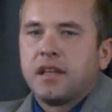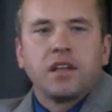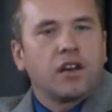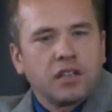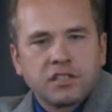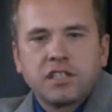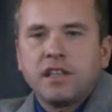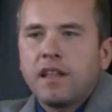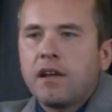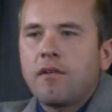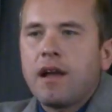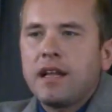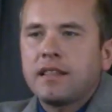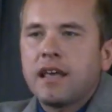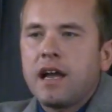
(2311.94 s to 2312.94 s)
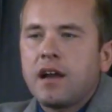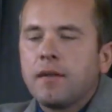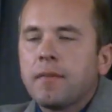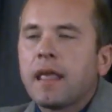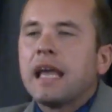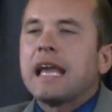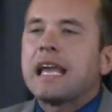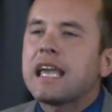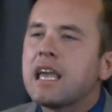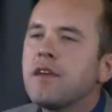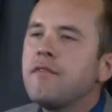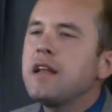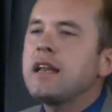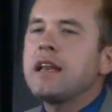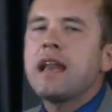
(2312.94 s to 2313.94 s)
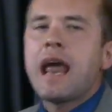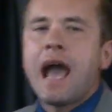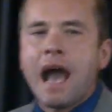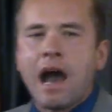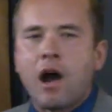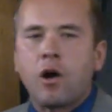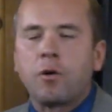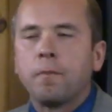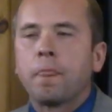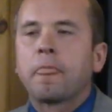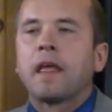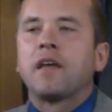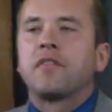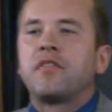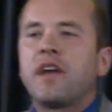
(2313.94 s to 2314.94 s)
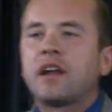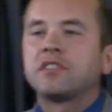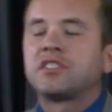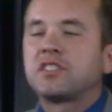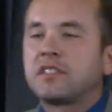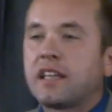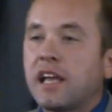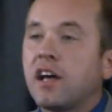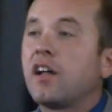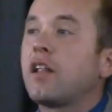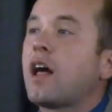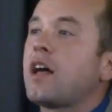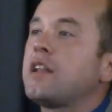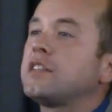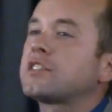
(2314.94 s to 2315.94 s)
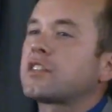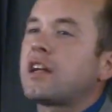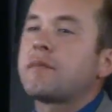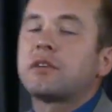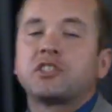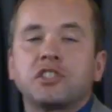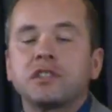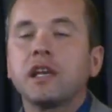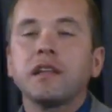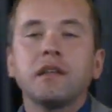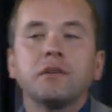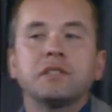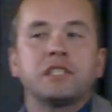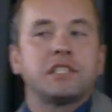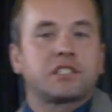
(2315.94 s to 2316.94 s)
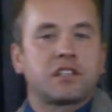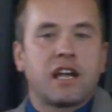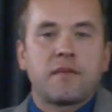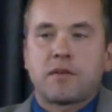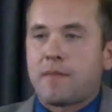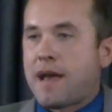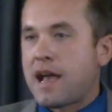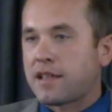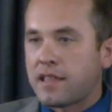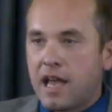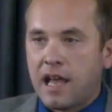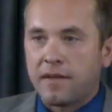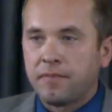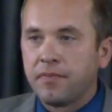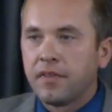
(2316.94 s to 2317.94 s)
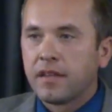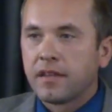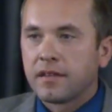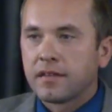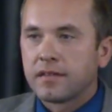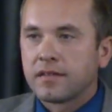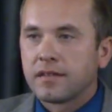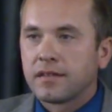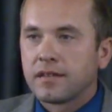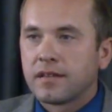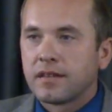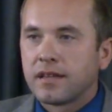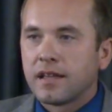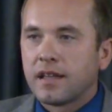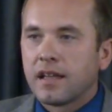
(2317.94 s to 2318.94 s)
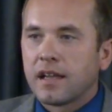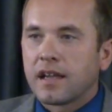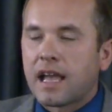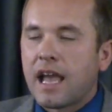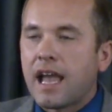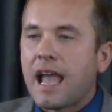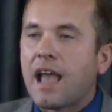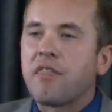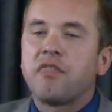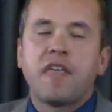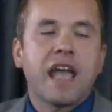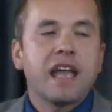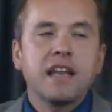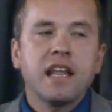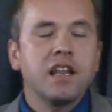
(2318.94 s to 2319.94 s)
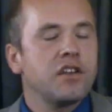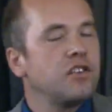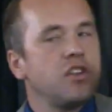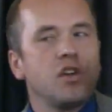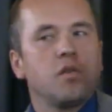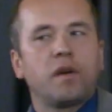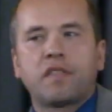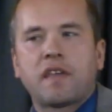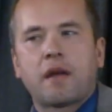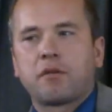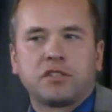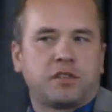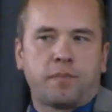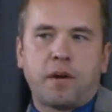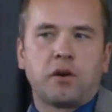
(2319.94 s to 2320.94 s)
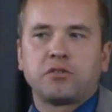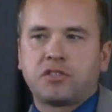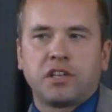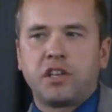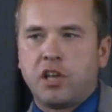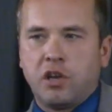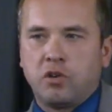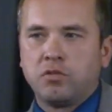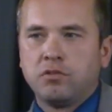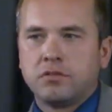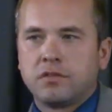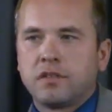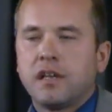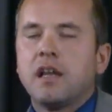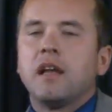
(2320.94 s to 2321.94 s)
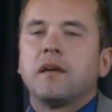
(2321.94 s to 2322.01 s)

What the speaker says: Y'all see that right there? Even now, there's still a disclaimer. Just like there was a disclaimer back then. Okay, and they didn't do what they were supposed to do.